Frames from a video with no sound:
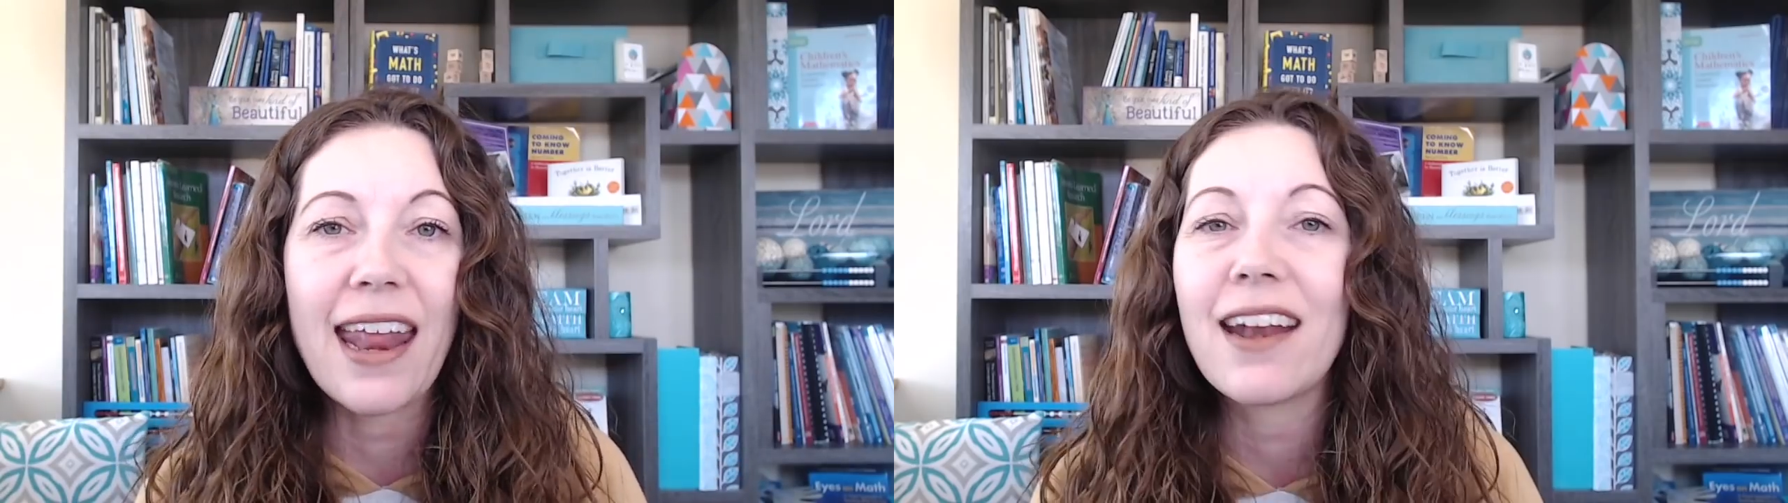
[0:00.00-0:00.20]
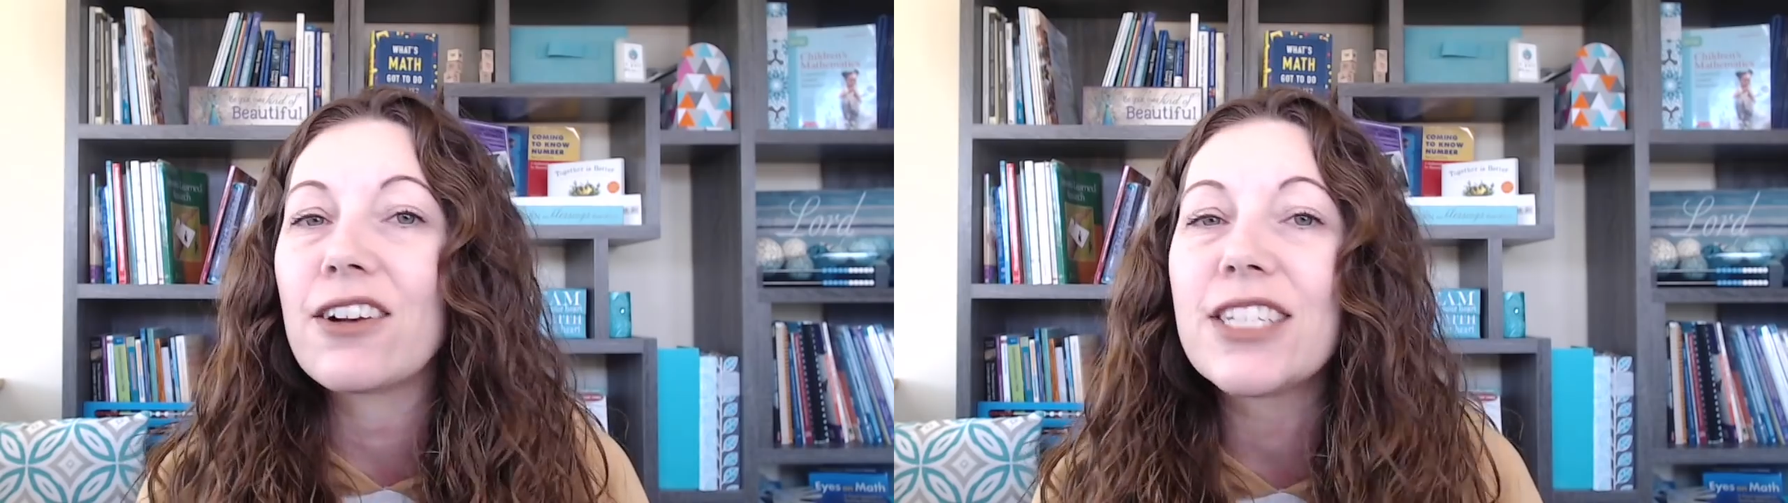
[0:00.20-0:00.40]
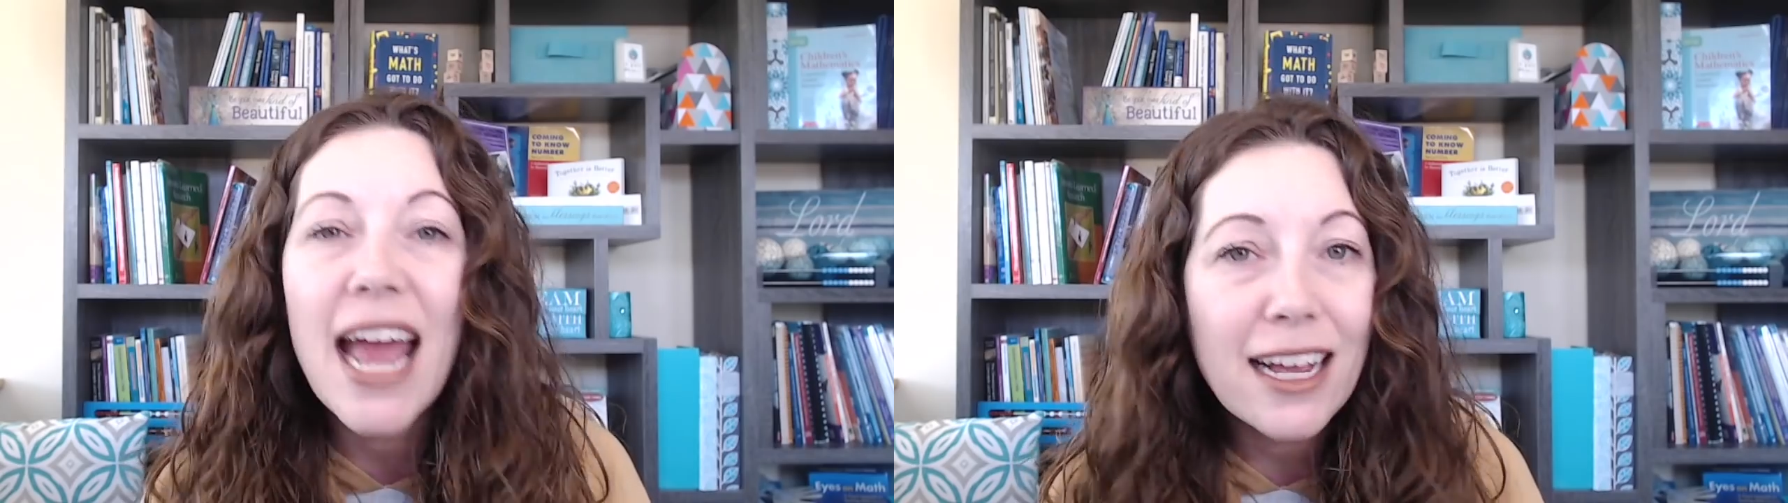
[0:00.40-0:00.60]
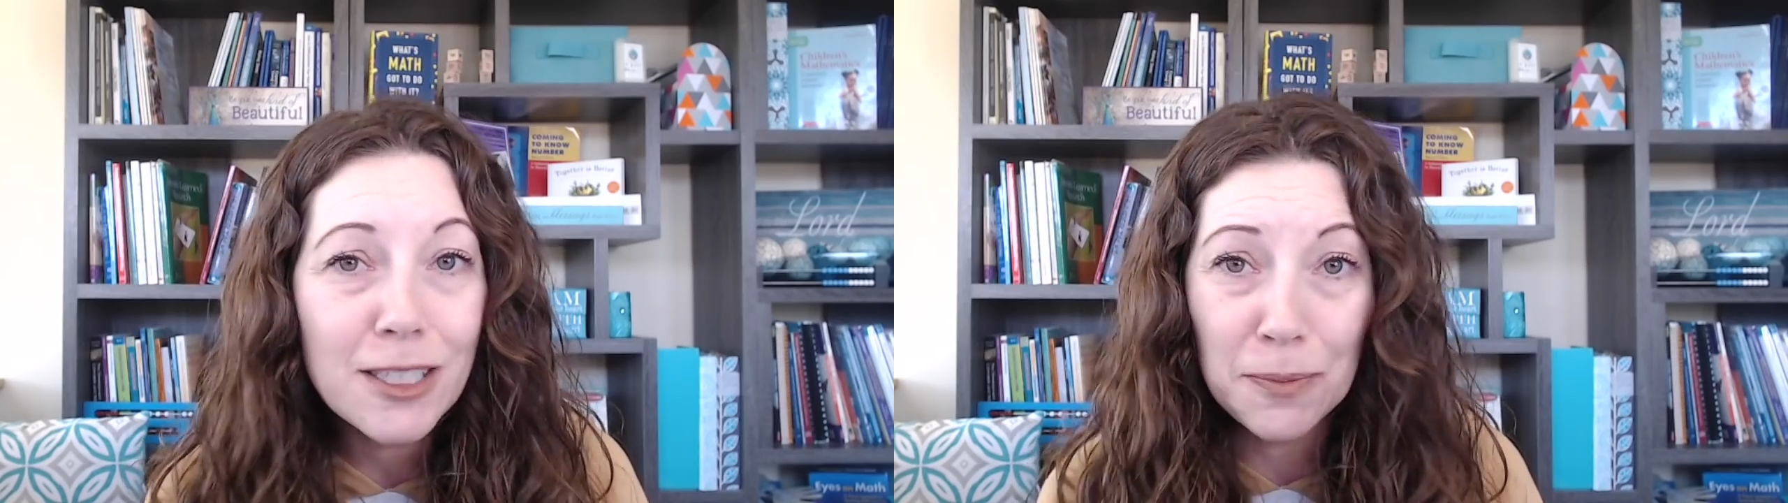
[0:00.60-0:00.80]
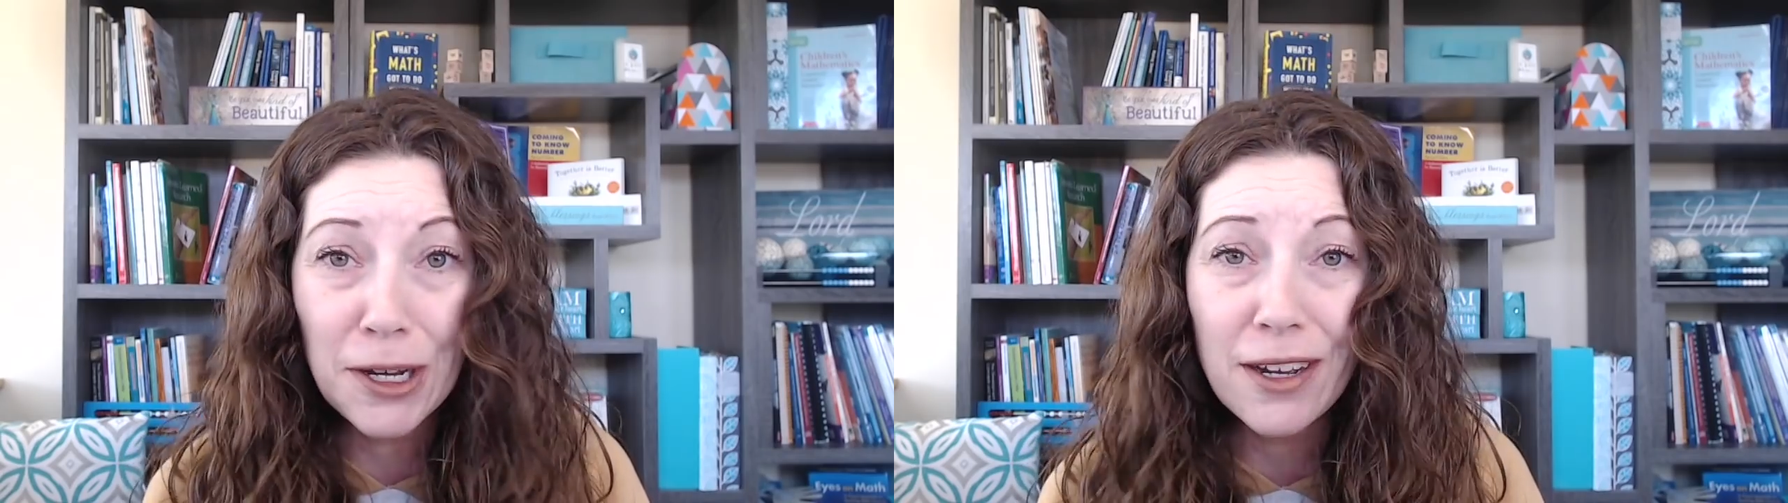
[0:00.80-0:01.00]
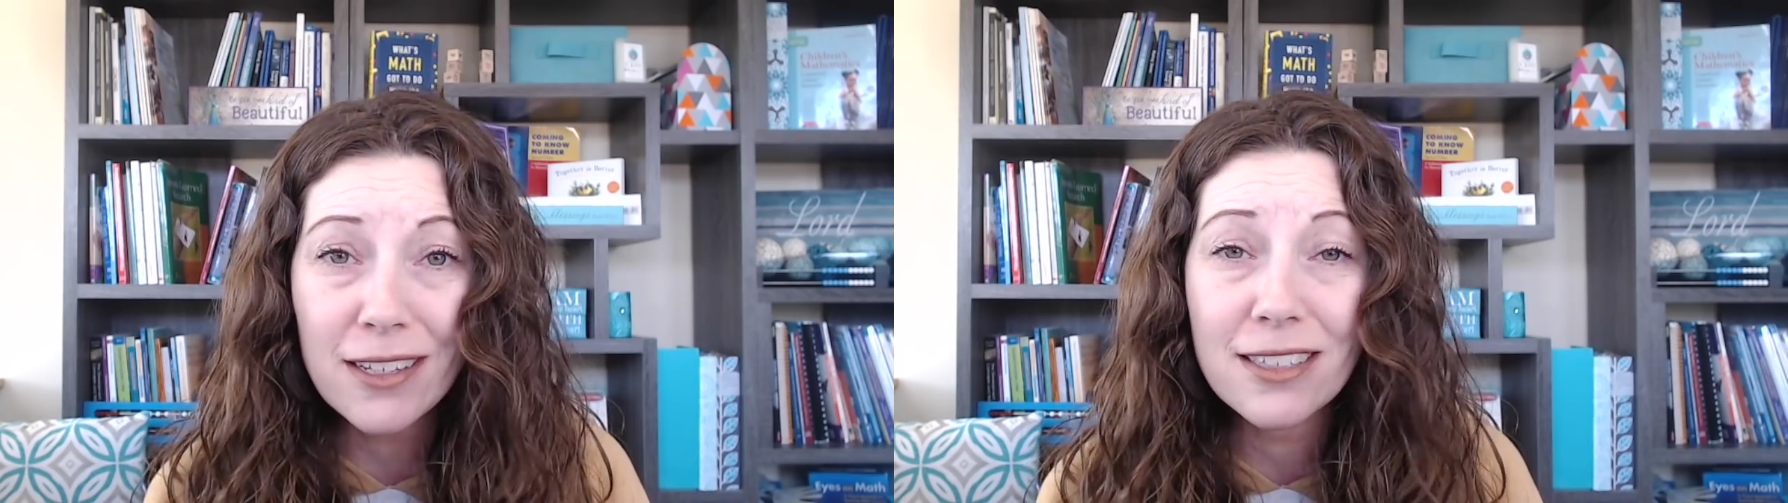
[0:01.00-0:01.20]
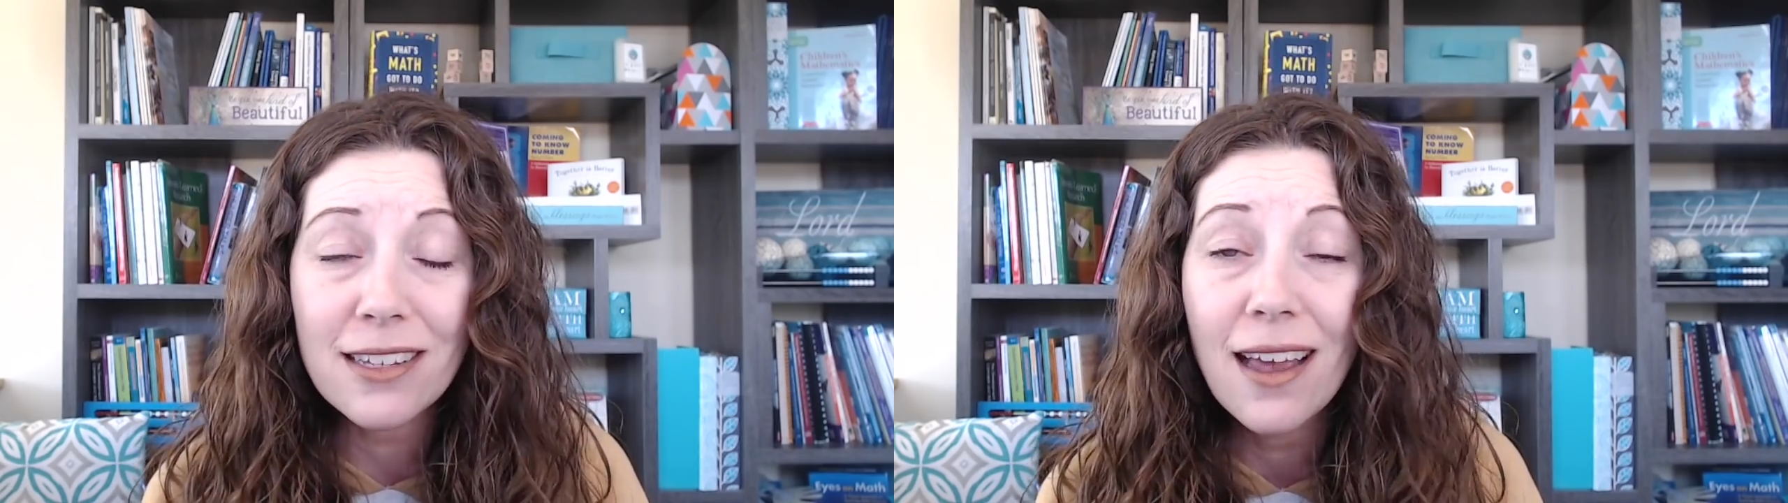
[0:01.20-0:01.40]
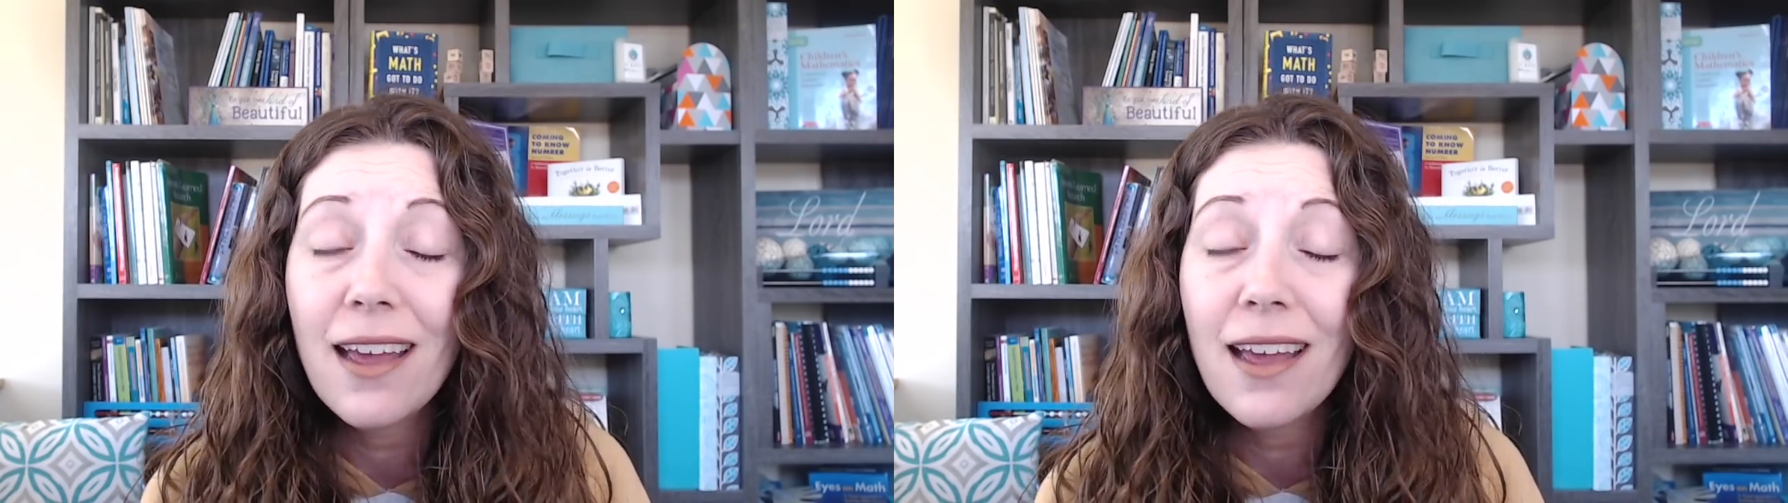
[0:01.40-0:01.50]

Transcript: And our textbooks,